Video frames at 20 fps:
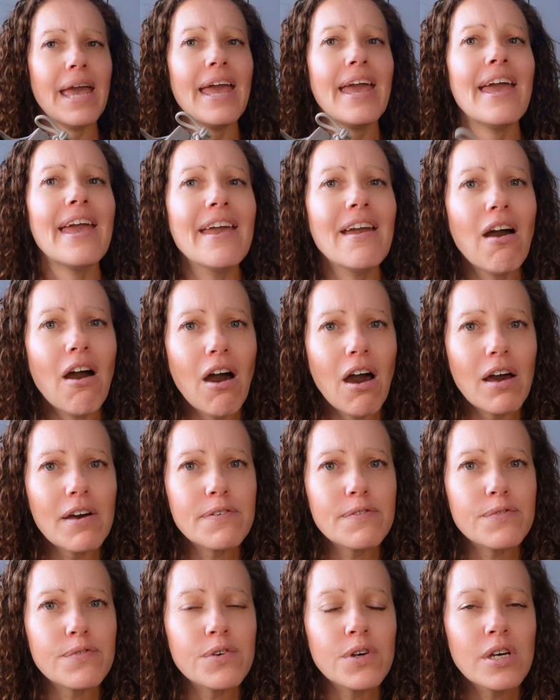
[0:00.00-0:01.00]

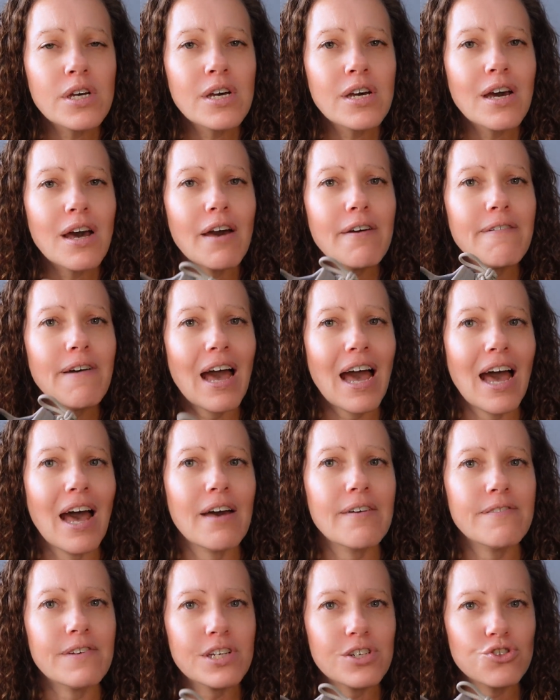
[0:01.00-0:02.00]
payoff of
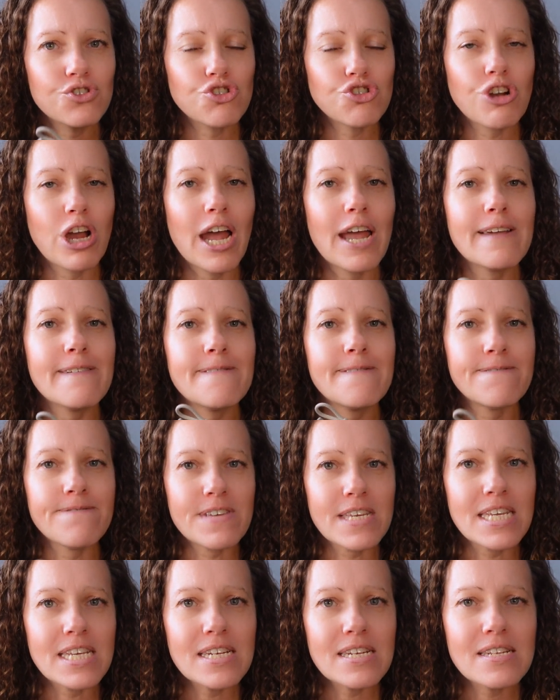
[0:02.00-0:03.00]
having dry
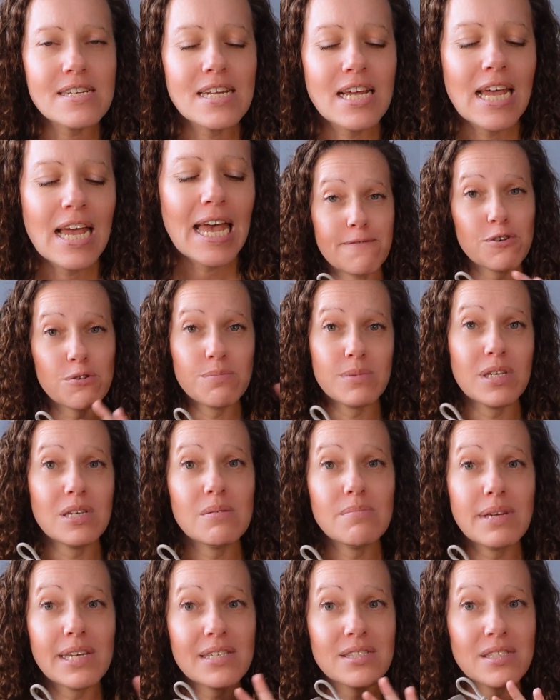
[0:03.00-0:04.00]
feet for
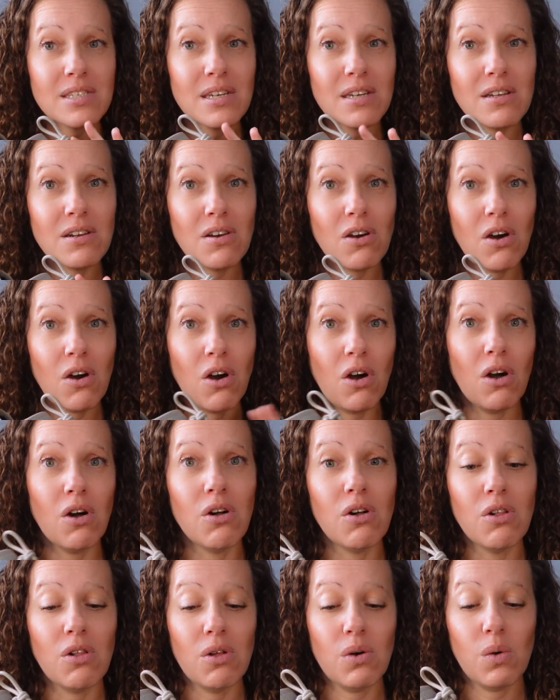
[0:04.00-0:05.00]
me makes it
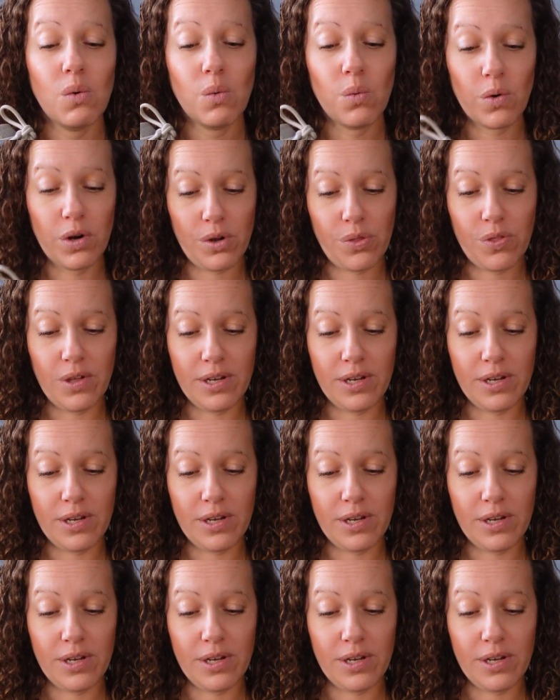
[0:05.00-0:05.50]
all worth